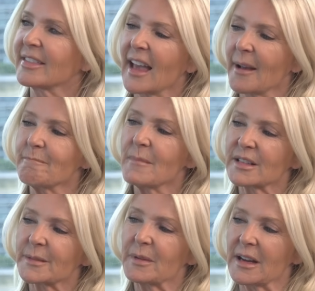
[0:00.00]
That
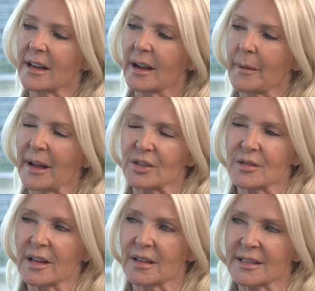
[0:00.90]
must be about
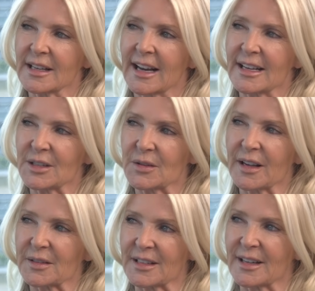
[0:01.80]
2008,
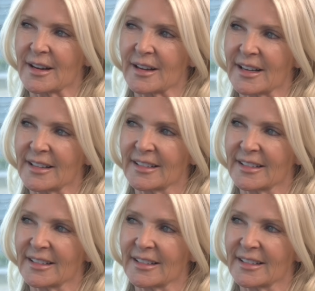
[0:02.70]
2009.